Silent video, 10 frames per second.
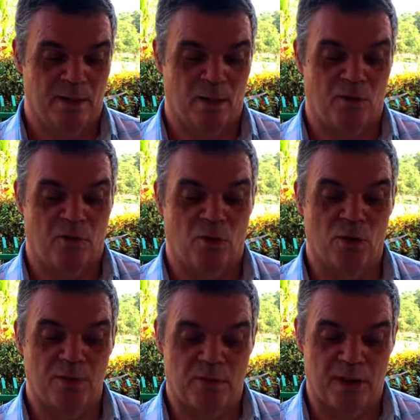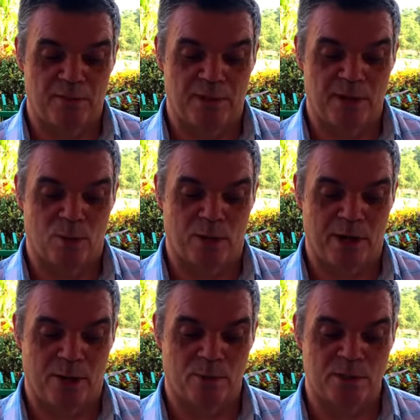or 45
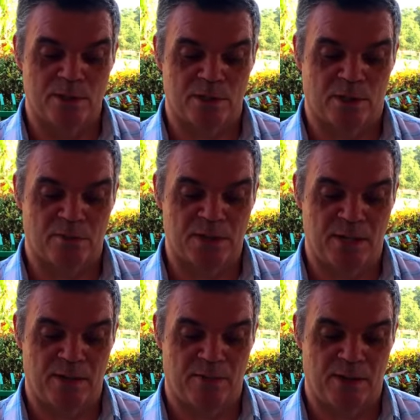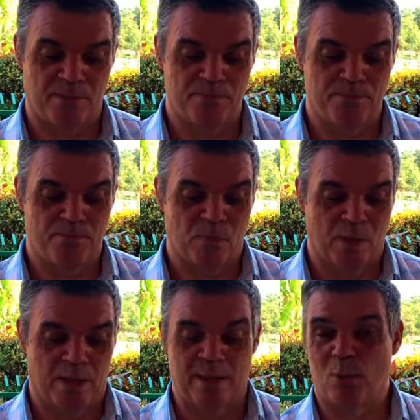kilowatt hours of saving,
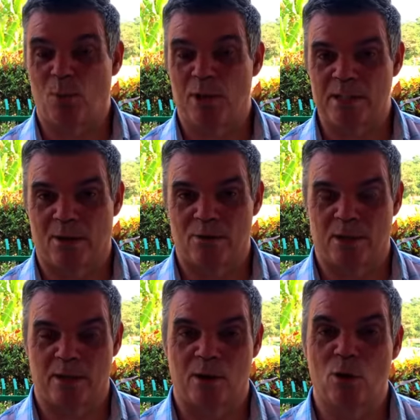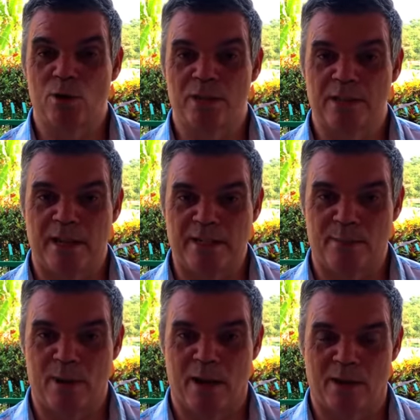and that works out at 180
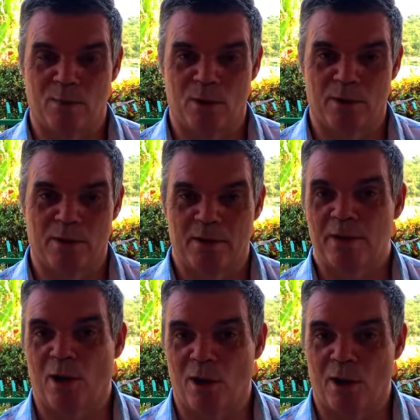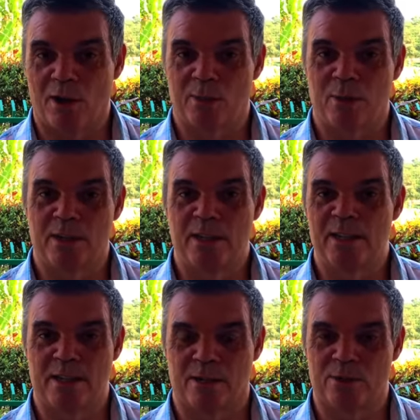baht a month. Not a lot of money,
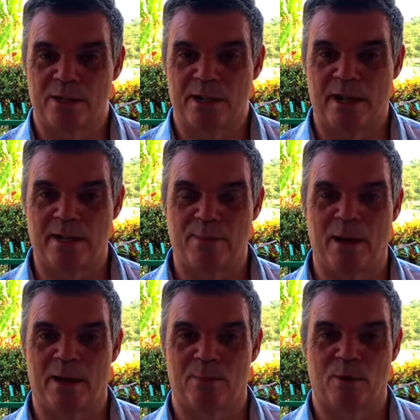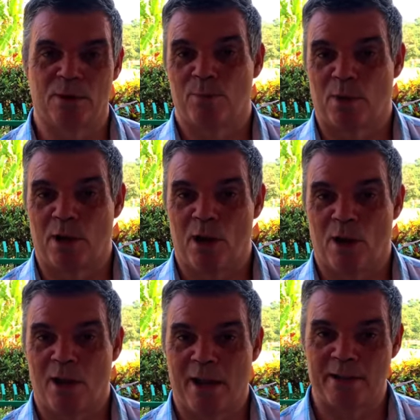is it, 180 baht a month, but it
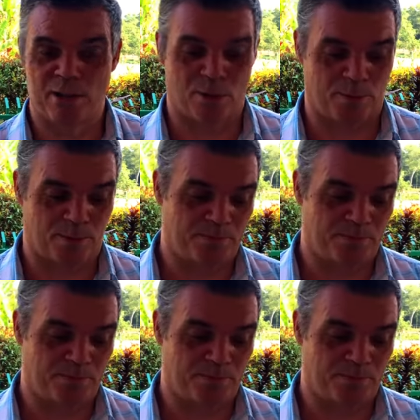all adds up.